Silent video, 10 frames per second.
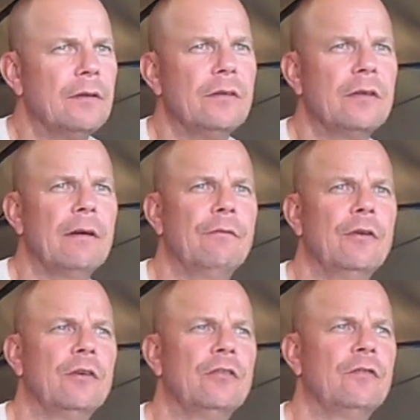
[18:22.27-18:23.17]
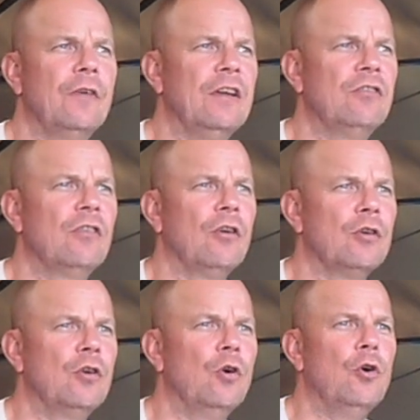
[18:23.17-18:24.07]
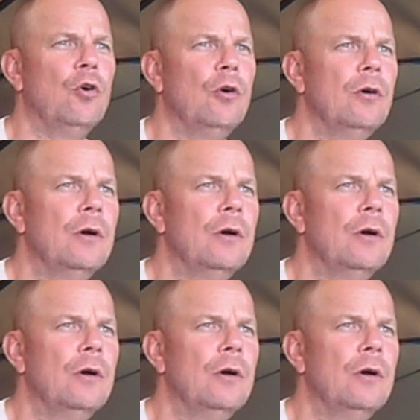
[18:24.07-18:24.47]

Since that first fish that I caught